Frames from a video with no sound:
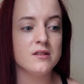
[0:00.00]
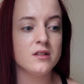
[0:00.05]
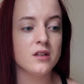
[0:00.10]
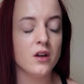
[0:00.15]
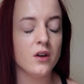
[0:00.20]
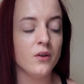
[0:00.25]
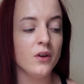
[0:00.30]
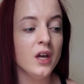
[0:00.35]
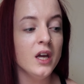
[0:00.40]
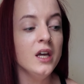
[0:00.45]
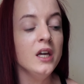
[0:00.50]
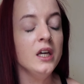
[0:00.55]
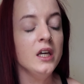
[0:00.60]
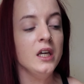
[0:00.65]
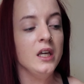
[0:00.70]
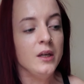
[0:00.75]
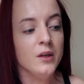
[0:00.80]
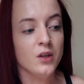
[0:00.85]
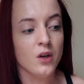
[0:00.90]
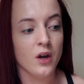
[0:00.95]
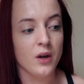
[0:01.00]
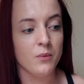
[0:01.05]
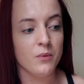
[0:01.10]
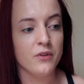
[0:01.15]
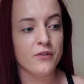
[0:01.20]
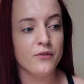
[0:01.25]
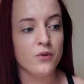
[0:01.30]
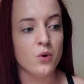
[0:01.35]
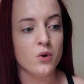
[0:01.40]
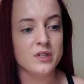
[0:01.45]
so going
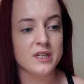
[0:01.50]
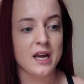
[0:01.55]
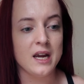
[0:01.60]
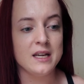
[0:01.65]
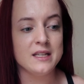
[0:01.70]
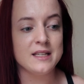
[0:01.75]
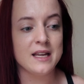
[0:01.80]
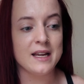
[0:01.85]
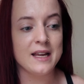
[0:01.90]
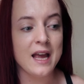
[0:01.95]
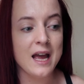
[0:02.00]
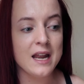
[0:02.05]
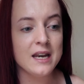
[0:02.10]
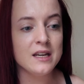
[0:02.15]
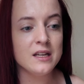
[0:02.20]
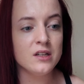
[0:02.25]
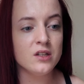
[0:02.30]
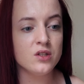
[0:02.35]
with 4 days again.